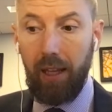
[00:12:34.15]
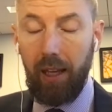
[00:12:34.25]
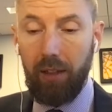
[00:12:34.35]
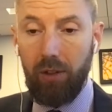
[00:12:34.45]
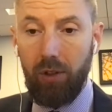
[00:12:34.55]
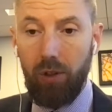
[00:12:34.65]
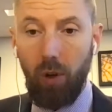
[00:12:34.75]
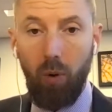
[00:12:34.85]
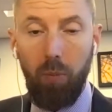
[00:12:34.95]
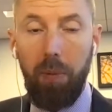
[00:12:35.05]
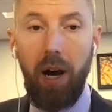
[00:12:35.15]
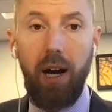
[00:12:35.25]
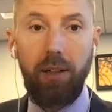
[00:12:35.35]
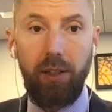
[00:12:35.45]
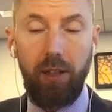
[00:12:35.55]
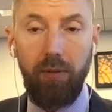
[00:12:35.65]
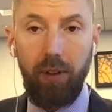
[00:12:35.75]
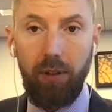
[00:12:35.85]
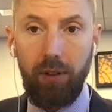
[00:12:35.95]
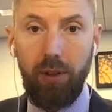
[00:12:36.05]
it's so positive
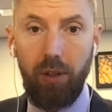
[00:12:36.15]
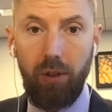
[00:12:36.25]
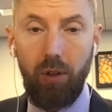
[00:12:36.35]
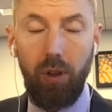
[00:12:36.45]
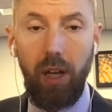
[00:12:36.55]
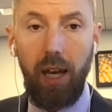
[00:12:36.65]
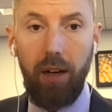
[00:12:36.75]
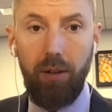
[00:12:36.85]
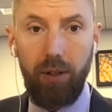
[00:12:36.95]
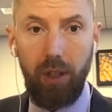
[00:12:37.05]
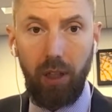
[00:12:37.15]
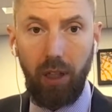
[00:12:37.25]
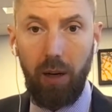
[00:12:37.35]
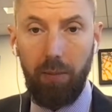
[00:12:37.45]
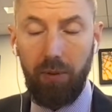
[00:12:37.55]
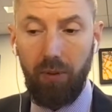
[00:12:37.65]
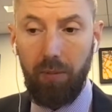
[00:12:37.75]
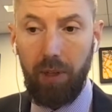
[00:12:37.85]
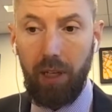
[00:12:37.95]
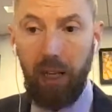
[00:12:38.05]
and there's such good energy that comes from it.